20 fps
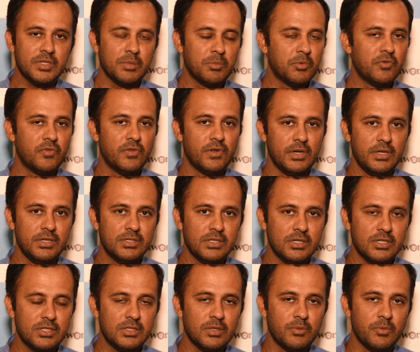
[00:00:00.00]
Some of the
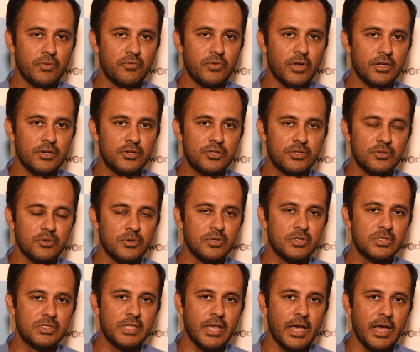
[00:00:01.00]
research that we've done
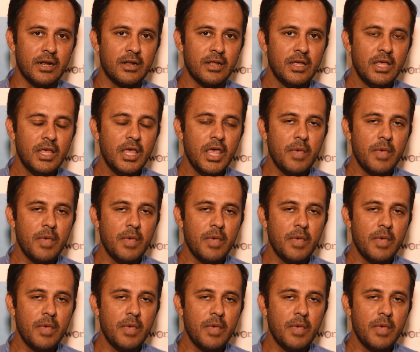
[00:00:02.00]
shows that